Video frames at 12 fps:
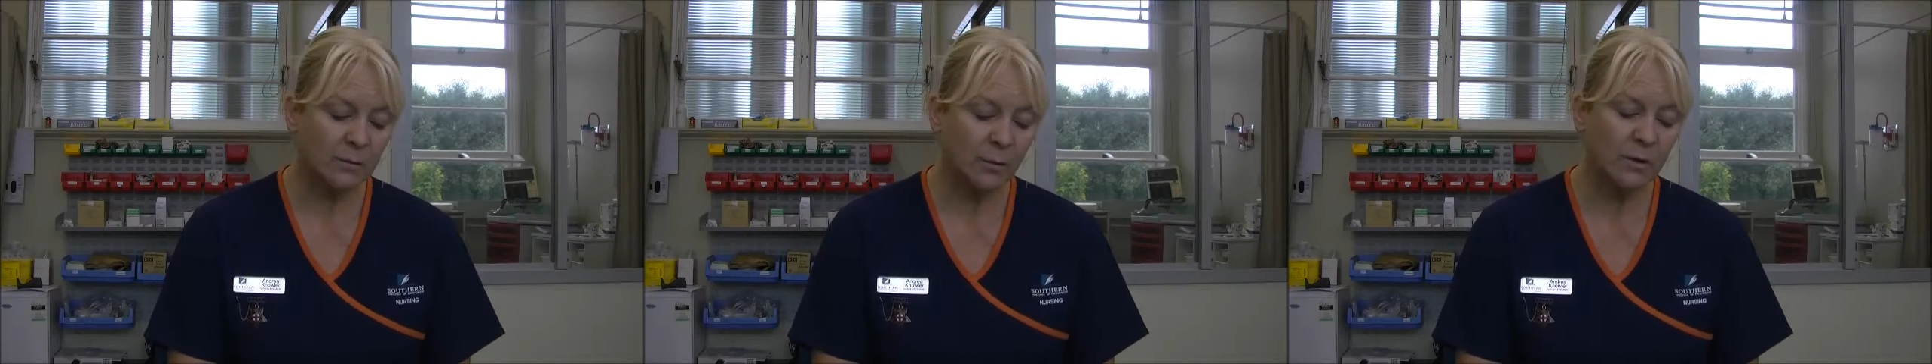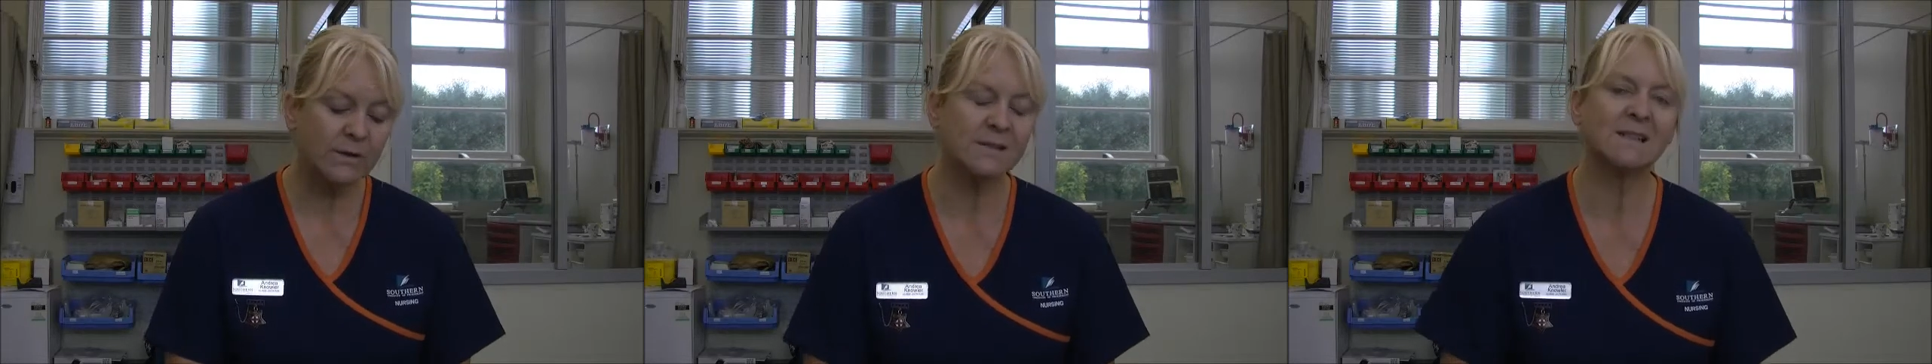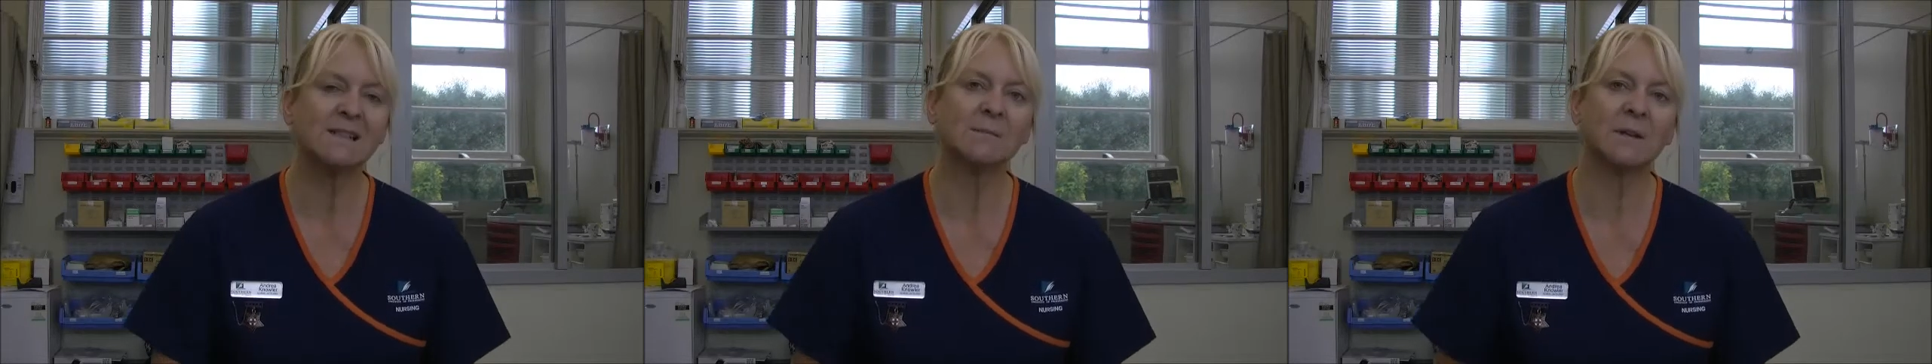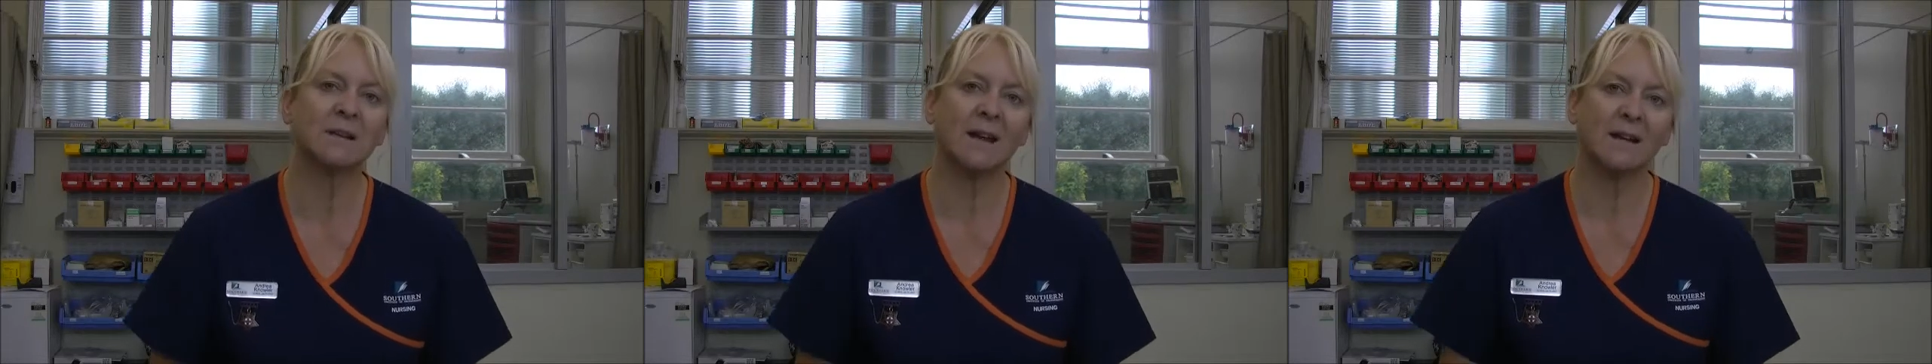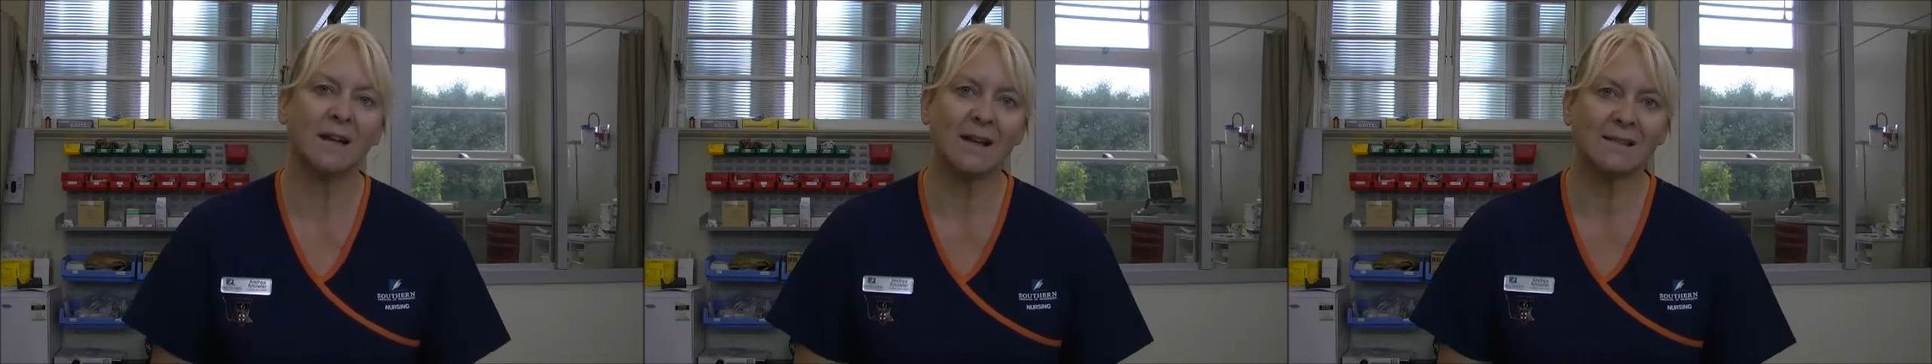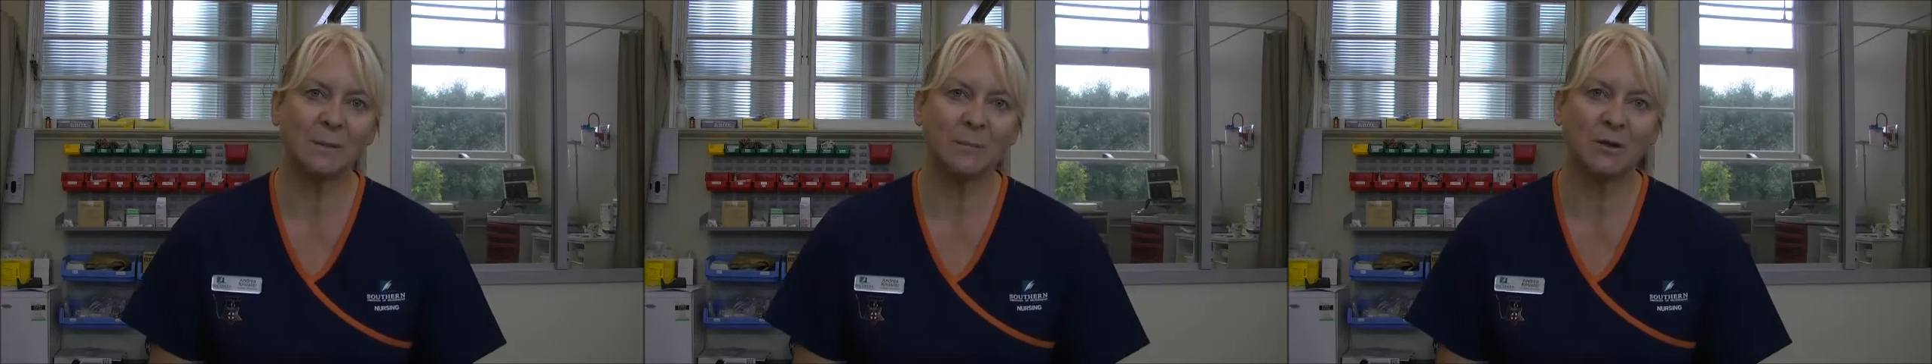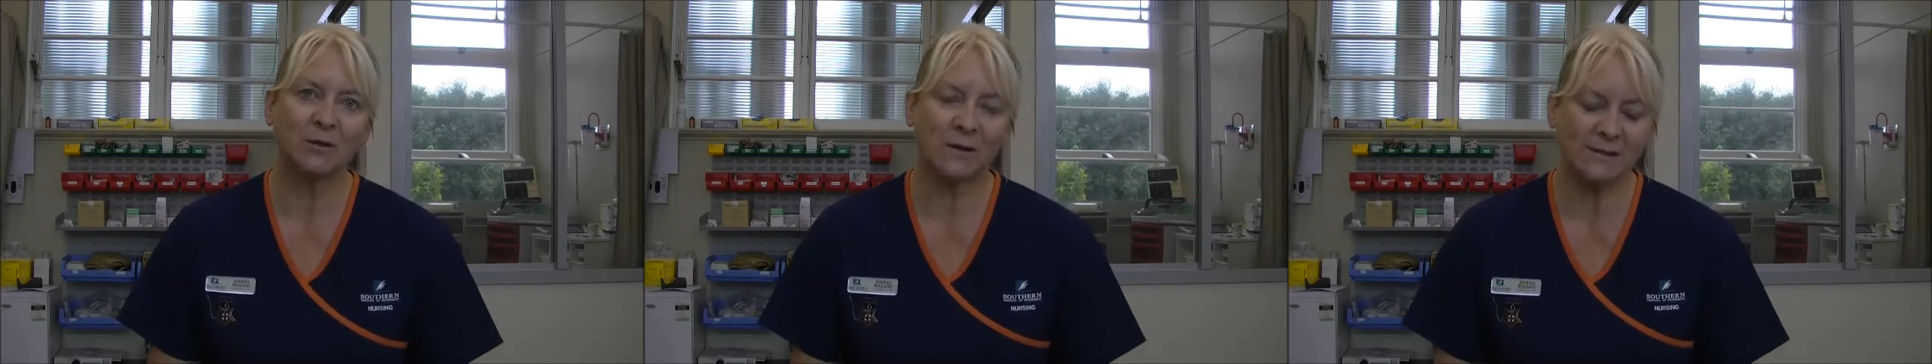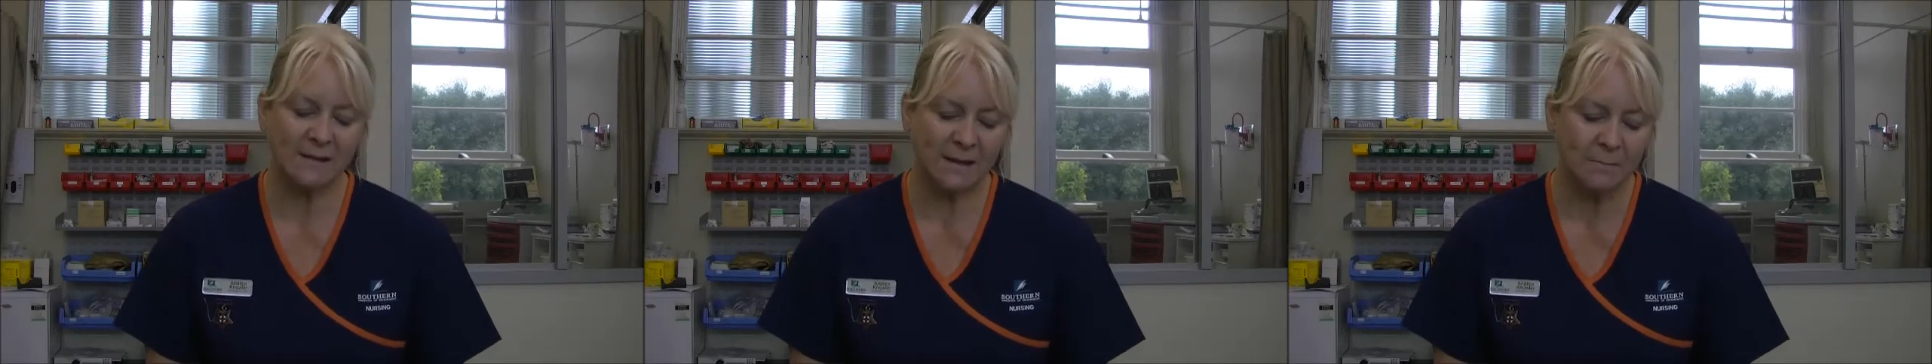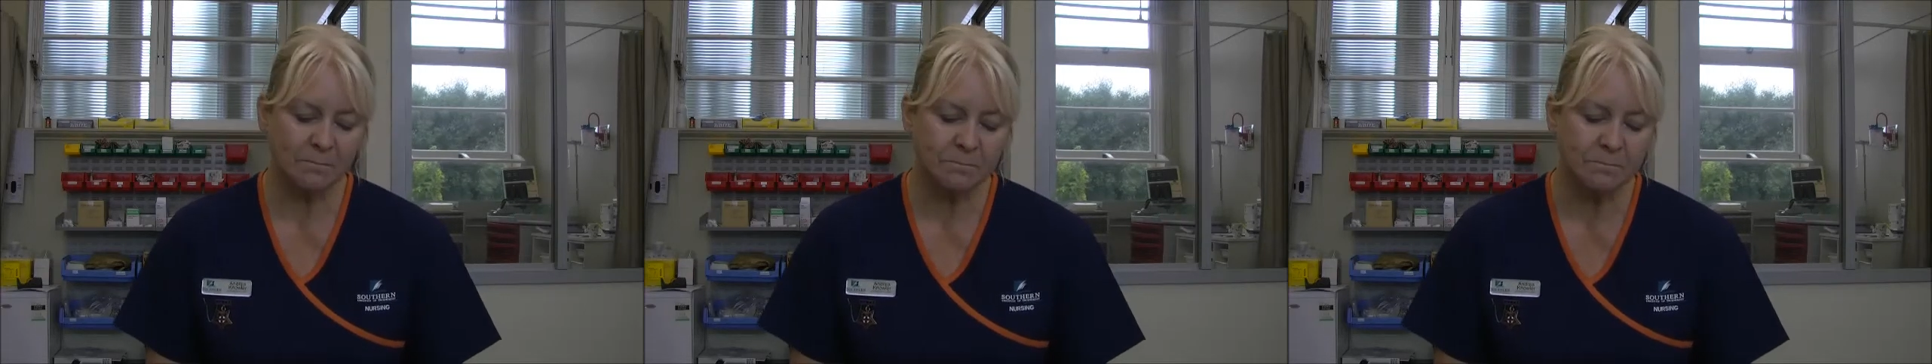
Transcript: wound assessment and aseptic dressing,